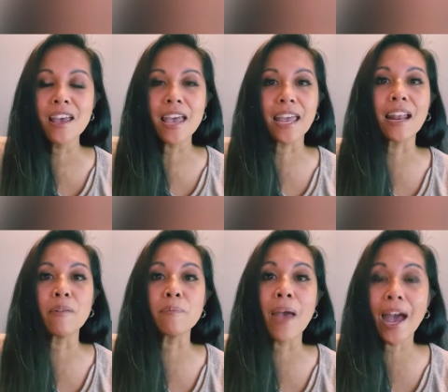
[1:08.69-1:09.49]
and
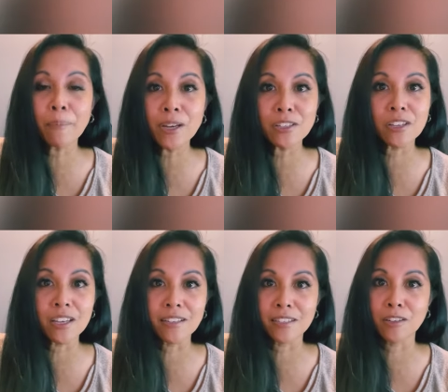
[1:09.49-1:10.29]
I'm happy to
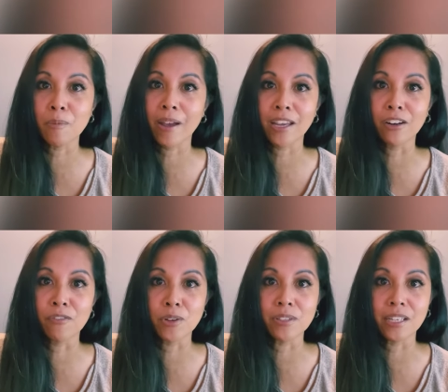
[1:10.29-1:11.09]
continue my
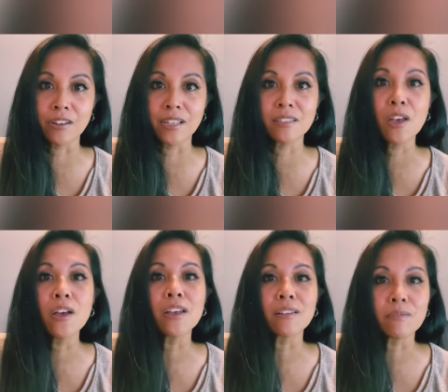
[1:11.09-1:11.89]
interview series
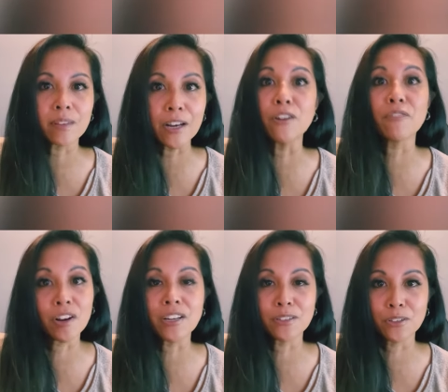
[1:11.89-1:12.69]
here
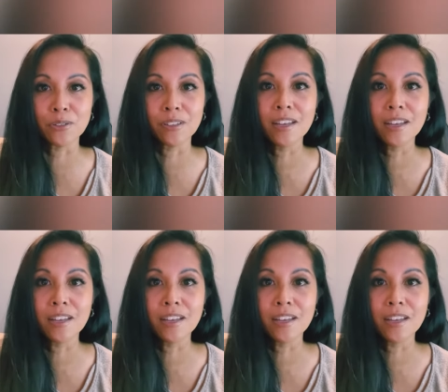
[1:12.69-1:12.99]
very soon.